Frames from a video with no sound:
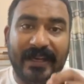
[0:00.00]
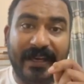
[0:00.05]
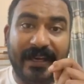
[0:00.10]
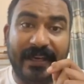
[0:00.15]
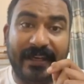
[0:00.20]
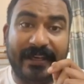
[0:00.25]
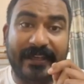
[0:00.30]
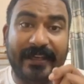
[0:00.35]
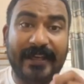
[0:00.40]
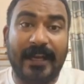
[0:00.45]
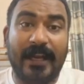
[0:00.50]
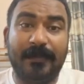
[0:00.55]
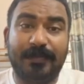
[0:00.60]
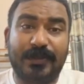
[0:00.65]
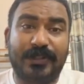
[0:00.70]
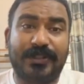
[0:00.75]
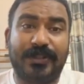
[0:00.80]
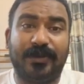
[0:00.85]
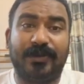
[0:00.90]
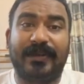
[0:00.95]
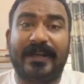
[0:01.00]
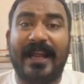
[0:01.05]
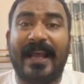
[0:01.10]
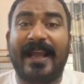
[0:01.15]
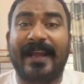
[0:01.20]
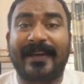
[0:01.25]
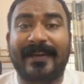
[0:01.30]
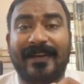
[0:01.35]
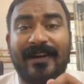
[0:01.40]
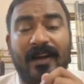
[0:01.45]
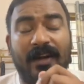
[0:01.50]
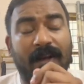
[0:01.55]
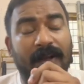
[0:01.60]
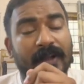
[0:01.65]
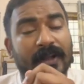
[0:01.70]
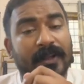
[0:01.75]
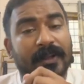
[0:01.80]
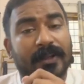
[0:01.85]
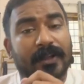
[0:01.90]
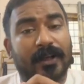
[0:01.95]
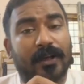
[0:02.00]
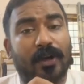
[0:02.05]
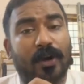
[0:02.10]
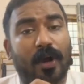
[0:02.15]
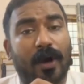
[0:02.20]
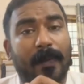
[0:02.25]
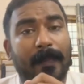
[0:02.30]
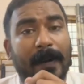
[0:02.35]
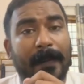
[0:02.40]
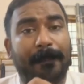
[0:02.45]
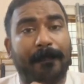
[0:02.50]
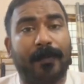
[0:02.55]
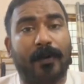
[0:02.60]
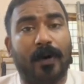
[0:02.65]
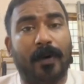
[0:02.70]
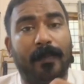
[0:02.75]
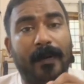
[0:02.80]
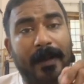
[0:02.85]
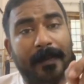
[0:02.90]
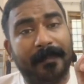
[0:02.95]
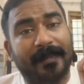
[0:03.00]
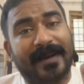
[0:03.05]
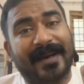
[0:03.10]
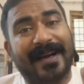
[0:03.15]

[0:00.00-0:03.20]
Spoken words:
it helps to tackle the global problem